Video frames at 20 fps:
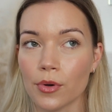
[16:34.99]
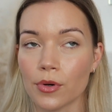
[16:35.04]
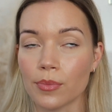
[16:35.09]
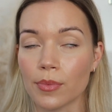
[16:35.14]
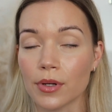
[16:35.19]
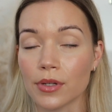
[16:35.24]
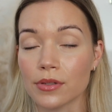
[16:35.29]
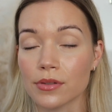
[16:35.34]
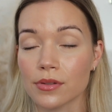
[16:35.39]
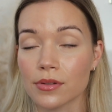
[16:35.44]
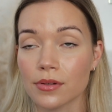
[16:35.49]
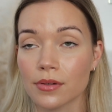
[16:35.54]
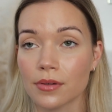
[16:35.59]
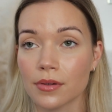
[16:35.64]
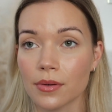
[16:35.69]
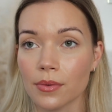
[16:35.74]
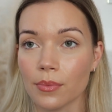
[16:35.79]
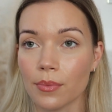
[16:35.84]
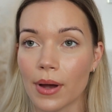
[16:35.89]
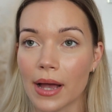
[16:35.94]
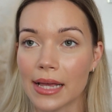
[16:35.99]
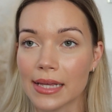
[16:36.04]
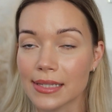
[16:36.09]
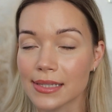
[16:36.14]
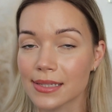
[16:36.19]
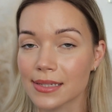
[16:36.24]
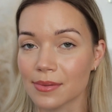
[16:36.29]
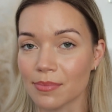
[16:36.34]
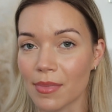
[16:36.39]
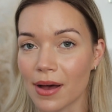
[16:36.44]
almost
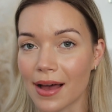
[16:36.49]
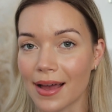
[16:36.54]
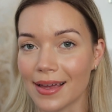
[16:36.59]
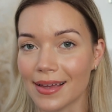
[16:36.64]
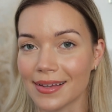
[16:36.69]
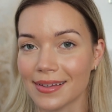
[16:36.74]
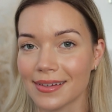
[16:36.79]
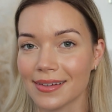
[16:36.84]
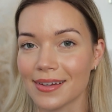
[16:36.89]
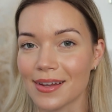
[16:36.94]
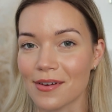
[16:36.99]
waste my